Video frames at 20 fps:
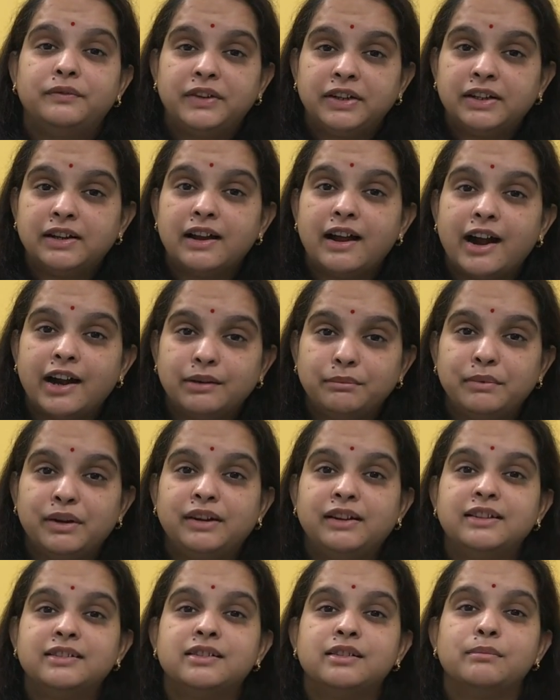fetal
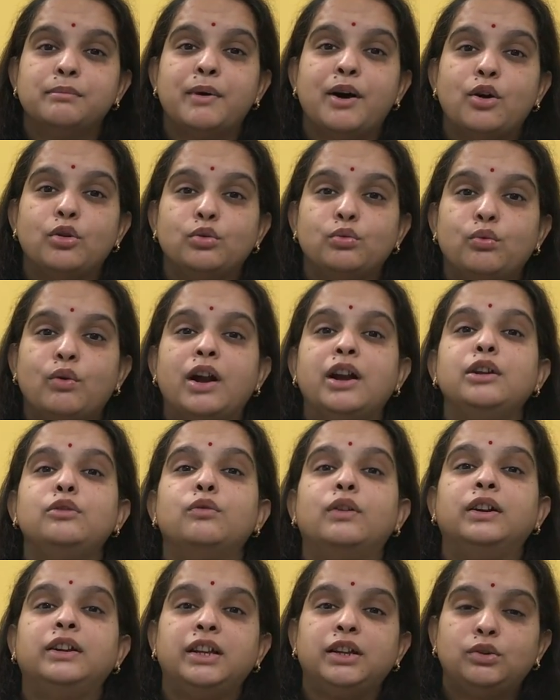heartbeat is about
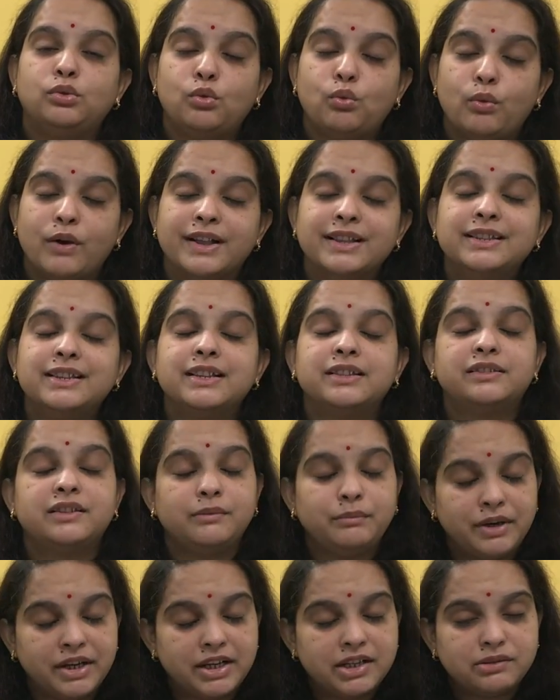120 to
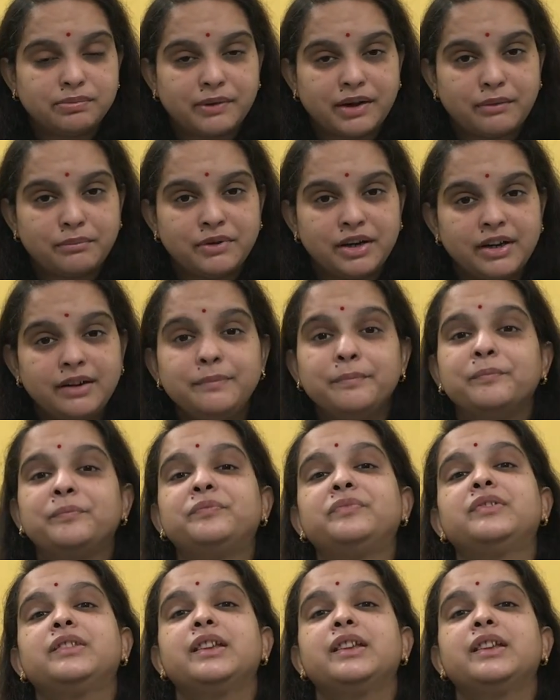160 beats per minute.